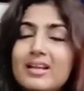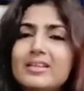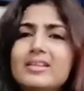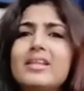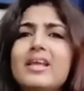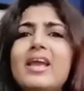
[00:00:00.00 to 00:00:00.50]

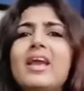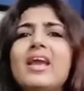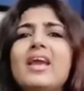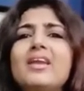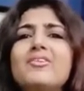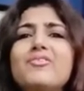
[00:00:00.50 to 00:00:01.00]

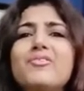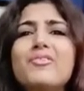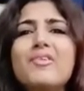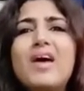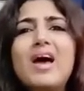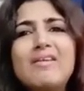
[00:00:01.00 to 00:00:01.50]
They
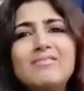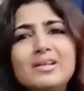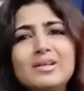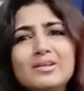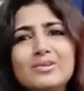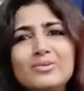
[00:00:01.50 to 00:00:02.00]

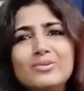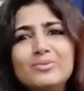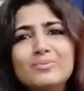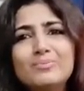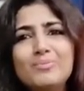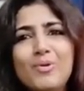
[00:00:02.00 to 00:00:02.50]
travel
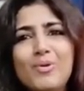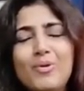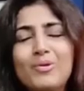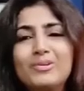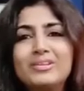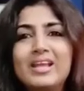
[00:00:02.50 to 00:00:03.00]

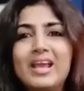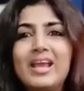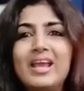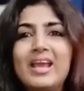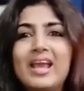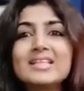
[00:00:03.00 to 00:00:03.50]
more,
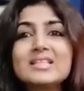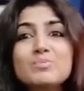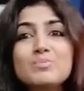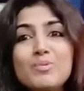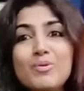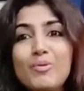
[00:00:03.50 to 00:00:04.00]
they
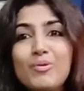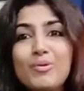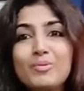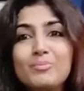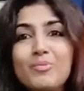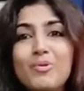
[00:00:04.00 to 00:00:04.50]

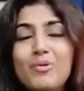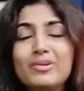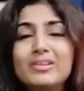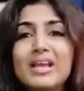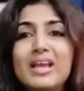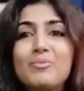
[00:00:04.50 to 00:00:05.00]
explore more,
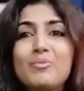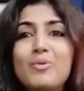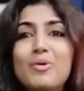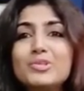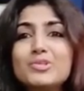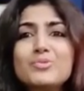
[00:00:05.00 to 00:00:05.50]
they
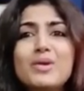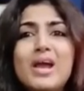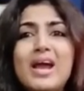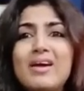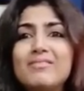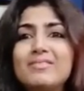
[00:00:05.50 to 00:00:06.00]
want to
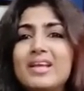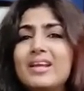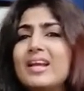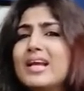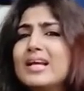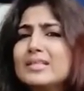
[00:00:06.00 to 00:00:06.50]
have their
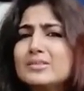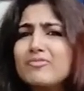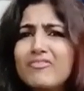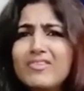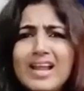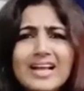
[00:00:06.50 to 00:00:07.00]

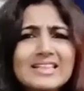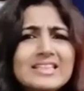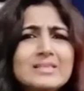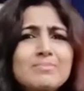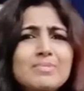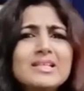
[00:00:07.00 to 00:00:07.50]

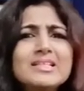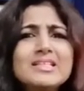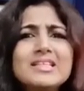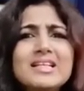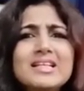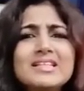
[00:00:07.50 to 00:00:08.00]

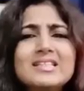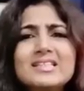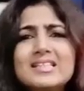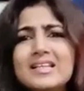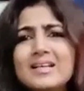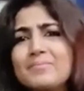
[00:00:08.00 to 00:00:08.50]
flexibilities
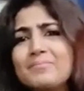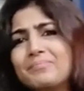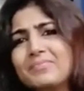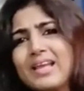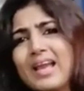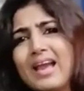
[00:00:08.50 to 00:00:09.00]

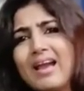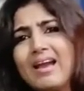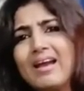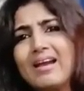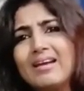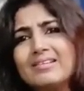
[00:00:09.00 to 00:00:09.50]

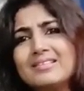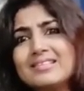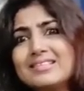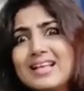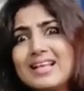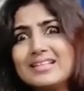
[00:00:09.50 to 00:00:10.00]
and
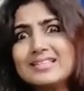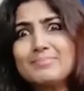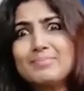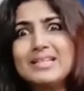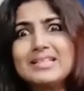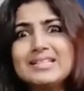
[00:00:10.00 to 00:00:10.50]

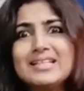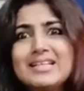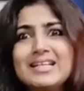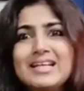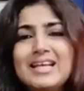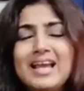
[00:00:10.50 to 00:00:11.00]

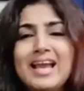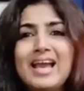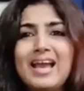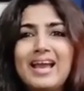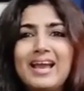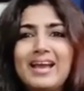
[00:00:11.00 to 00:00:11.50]
sensibility,
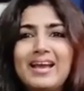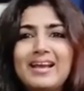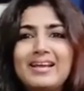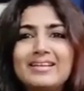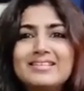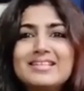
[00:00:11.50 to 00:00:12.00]

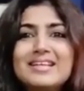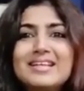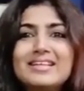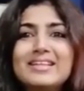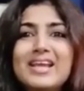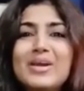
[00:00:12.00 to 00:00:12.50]
and
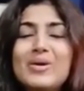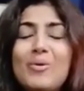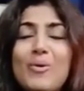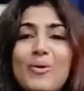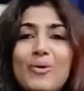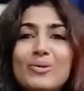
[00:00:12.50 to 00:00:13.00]
they
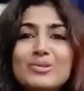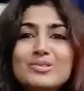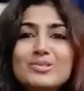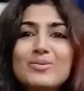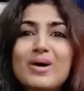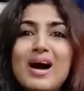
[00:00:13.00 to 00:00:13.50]

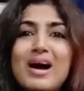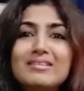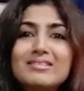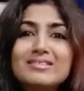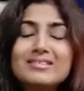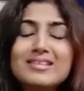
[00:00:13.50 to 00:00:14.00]
also
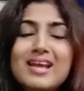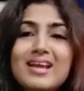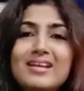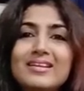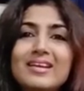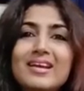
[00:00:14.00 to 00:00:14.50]

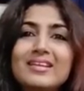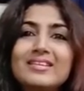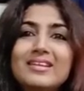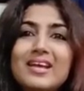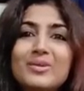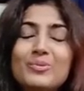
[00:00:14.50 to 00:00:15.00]
understand
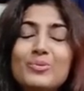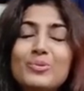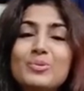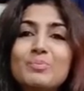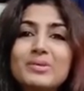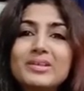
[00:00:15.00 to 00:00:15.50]
their own
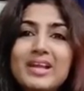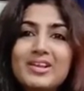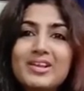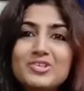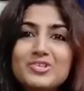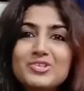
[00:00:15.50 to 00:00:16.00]

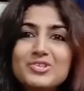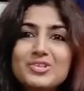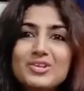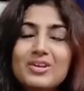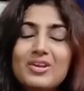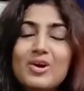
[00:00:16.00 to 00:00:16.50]

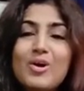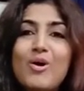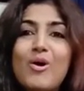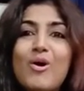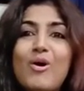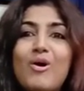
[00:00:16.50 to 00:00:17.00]
potential
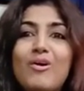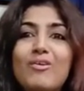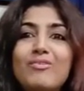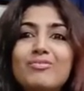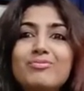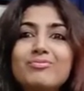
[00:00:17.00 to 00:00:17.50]
of
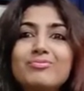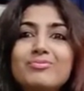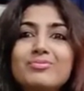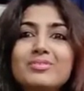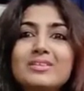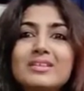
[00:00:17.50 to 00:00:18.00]

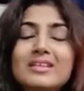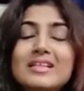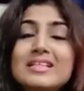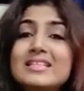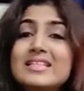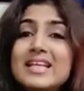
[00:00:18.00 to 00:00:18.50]

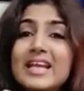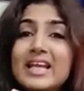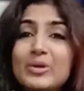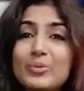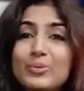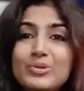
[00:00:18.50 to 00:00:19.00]
taking
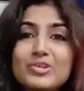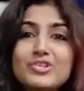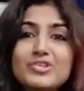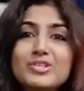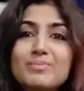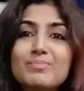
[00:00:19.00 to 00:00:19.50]

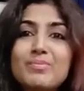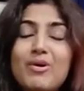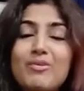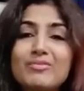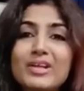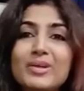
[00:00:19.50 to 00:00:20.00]
ownership
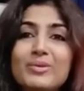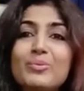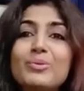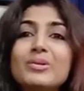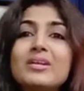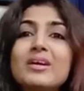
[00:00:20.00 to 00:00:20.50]
of their
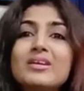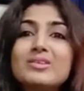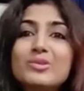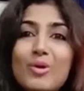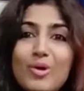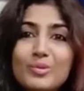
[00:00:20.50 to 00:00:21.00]
own
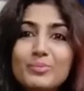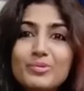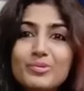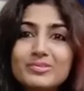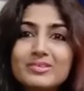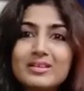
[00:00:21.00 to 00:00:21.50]
thought
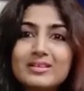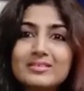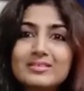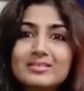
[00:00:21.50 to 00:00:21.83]
process.